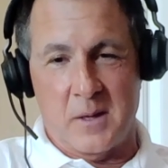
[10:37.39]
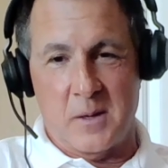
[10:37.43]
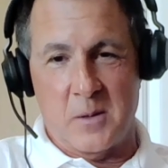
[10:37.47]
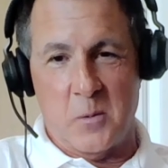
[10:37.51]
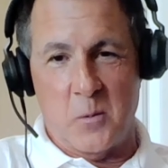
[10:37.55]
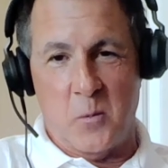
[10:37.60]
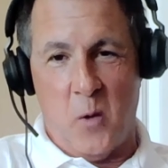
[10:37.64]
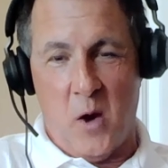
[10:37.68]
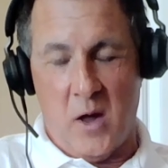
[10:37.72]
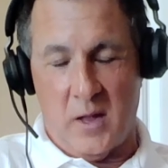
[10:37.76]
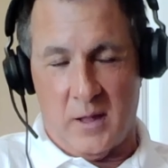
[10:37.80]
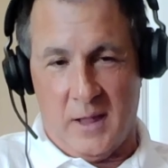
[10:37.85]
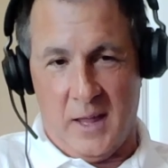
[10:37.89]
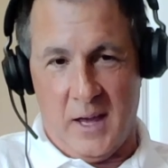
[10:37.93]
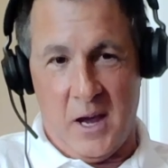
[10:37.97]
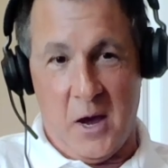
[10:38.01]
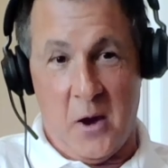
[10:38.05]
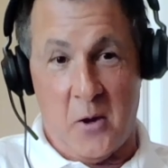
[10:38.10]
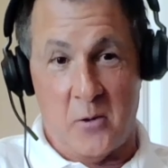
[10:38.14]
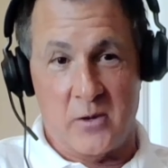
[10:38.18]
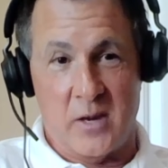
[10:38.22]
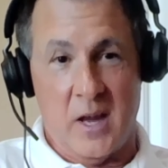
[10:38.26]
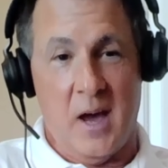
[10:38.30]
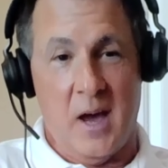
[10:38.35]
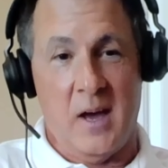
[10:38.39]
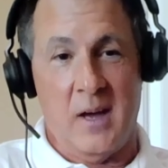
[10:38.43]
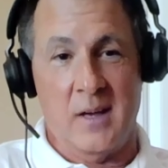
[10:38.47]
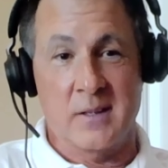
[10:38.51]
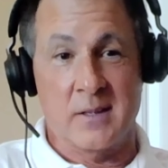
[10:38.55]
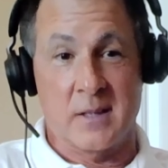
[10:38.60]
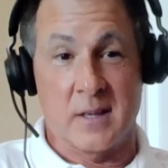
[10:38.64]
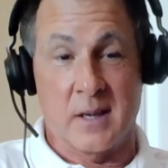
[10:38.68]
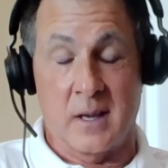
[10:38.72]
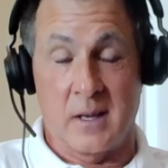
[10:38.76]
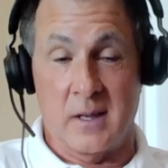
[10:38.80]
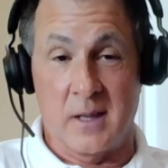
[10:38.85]
what Leo
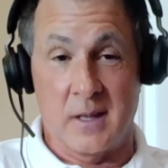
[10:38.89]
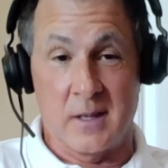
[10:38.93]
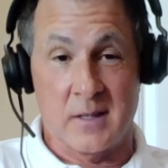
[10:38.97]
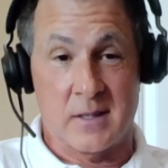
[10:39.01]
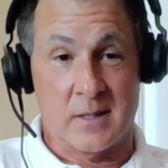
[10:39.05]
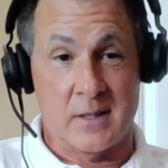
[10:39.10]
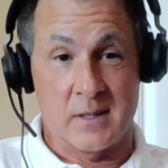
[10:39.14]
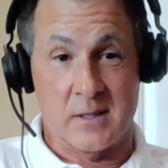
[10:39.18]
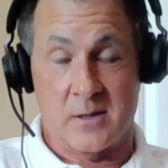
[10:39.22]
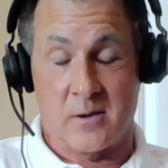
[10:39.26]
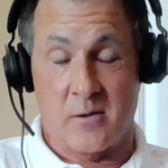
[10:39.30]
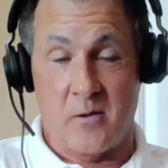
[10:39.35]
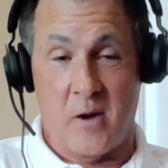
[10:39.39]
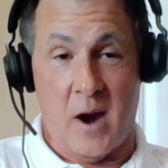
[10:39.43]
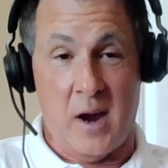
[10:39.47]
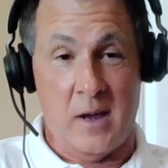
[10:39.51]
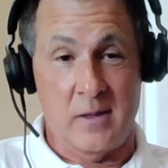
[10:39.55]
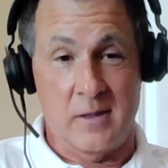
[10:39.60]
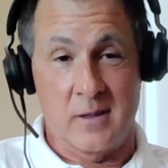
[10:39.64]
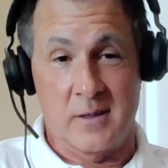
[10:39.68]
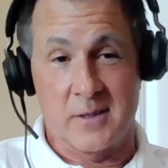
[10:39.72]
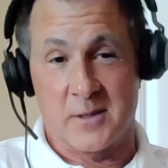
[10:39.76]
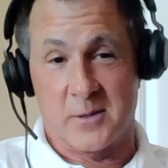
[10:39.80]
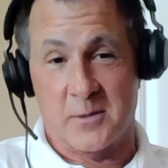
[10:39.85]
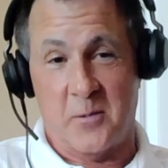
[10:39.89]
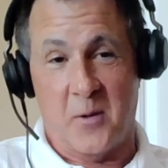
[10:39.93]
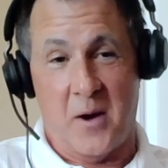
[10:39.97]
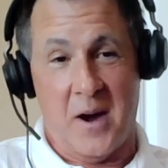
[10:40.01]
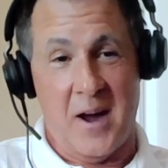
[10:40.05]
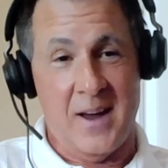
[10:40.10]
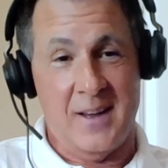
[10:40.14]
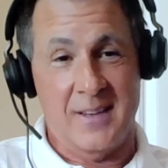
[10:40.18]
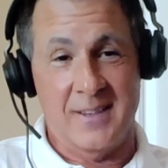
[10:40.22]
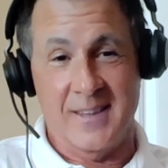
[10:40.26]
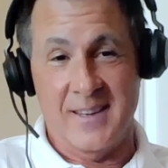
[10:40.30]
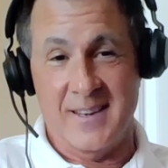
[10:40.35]
does, and this is great. And that's
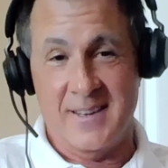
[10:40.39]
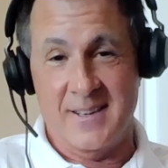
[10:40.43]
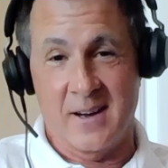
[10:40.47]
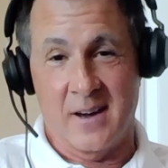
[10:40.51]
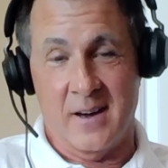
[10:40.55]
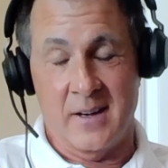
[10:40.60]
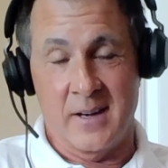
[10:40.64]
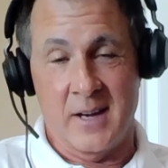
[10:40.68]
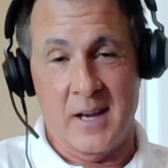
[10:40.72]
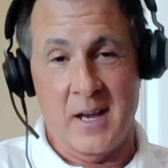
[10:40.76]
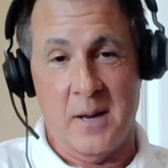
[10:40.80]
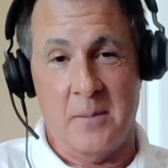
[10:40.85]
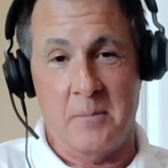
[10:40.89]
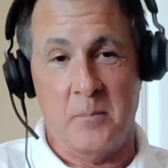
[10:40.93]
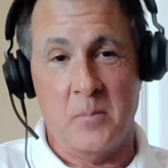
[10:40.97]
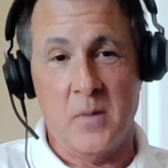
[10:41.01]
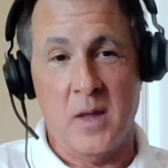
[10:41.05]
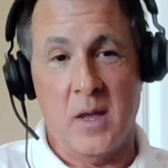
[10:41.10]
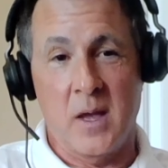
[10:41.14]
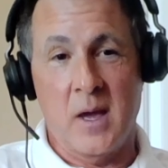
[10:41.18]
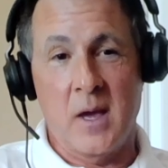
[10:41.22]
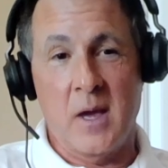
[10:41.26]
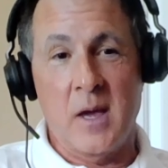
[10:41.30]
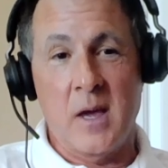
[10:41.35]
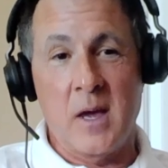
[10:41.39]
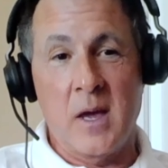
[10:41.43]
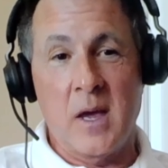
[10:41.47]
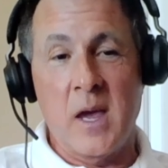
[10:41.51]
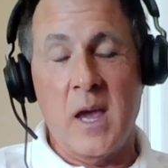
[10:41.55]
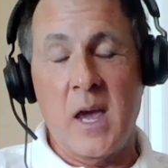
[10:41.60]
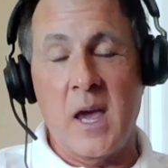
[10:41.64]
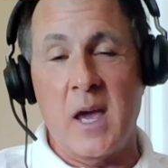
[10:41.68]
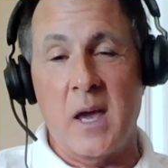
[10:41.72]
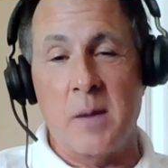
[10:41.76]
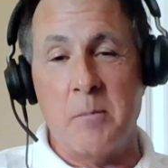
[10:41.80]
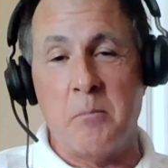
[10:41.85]
why I lean on him,
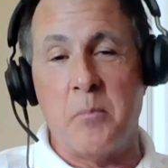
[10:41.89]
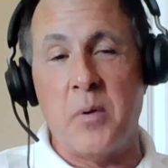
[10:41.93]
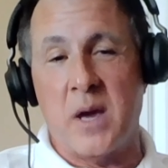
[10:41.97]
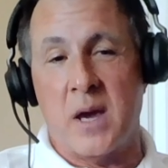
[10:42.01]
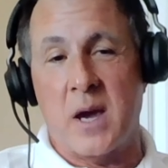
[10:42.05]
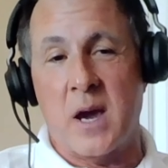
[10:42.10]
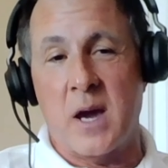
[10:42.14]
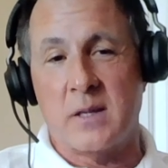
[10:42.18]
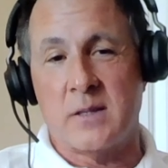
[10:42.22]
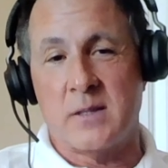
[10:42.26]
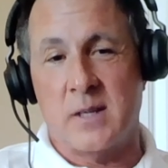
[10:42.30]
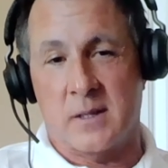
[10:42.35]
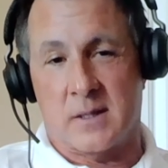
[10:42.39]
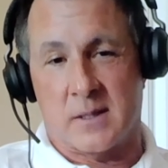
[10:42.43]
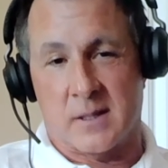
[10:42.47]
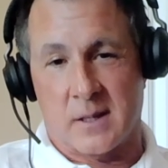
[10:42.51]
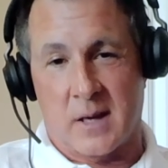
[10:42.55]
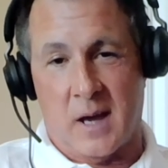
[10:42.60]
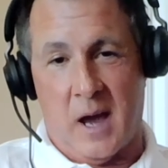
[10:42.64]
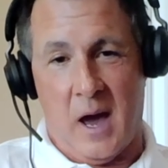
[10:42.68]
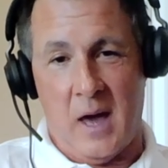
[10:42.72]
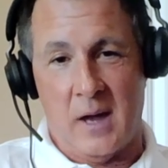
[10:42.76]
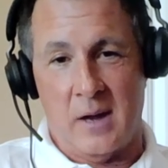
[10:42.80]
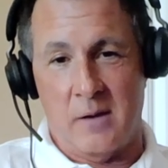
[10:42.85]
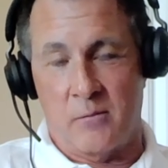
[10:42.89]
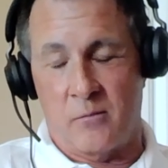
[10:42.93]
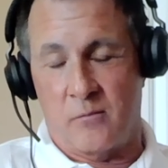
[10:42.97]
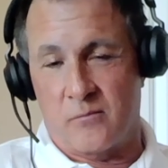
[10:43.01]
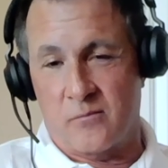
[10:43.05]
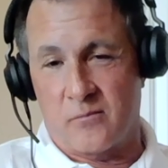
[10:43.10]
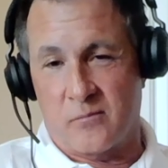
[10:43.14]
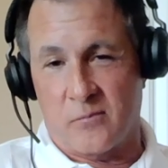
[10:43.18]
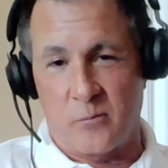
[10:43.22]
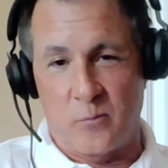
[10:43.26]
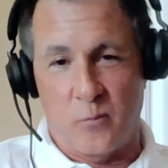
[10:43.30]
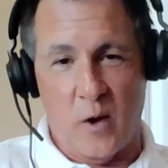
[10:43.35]
because it's kind of
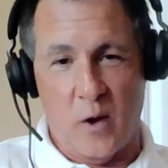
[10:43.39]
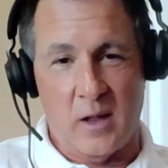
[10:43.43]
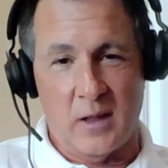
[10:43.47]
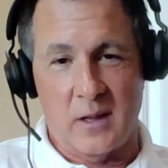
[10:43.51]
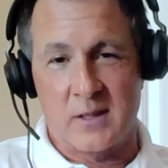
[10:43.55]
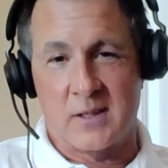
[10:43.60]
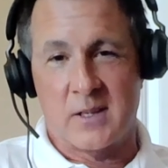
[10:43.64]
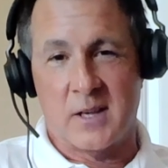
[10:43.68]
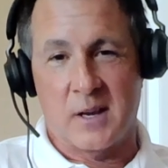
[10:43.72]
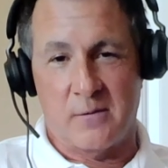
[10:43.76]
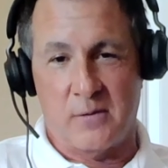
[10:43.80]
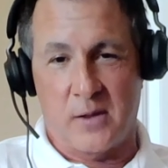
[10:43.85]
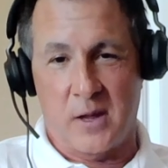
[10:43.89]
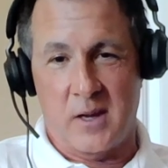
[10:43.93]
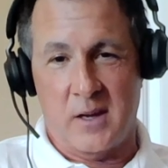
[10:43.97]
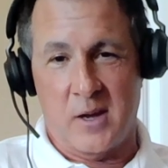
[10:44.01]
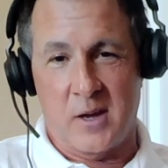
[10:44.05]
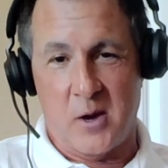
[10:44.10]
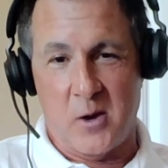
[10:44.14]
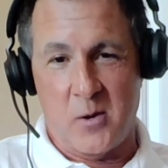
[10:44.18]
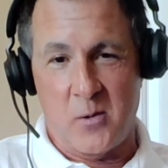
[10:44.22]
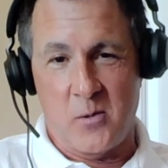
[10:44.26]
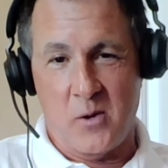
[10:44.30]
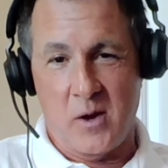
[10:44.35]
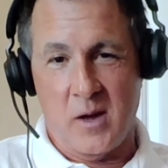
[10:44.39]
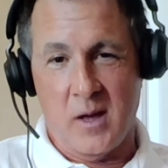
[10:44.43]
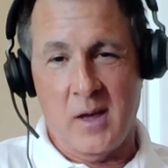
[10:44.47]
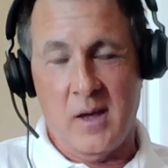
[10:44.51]
relatively new.